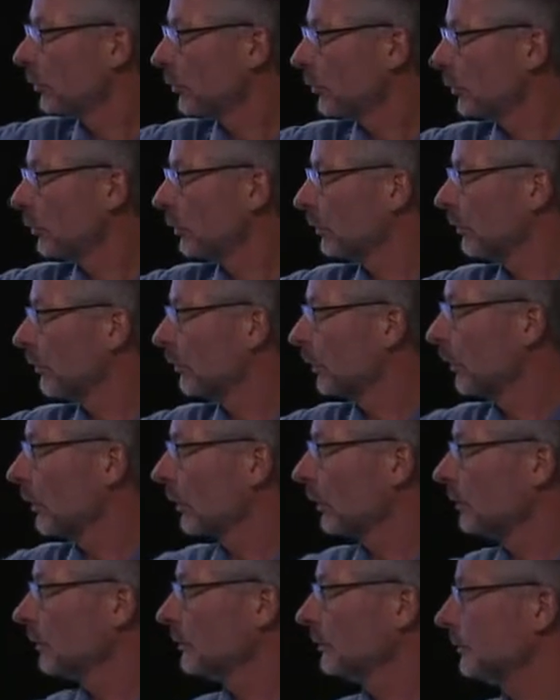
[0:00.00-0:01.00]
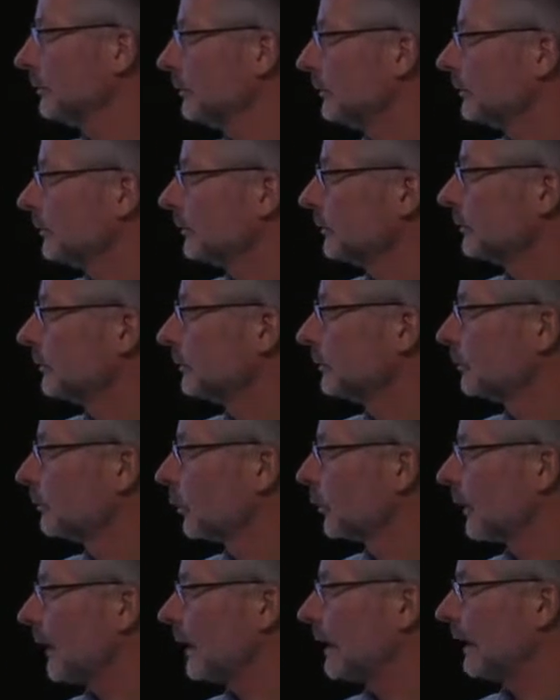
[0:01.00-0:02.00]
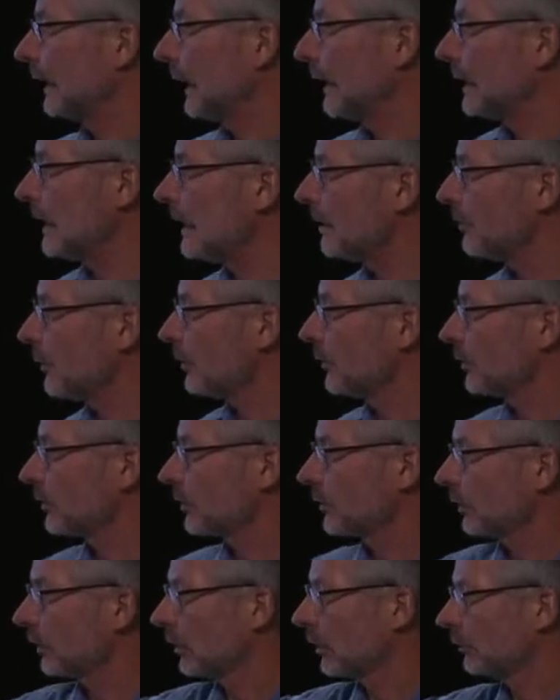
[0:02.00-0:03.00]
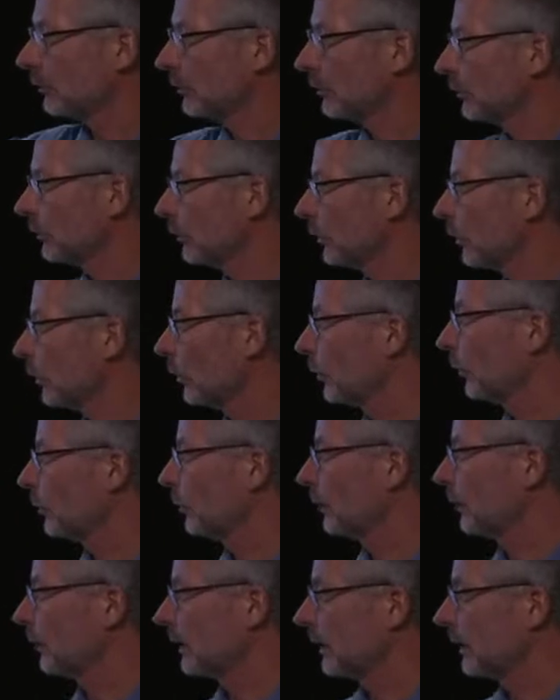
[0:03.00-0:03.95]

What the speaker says: tool for providing an image of all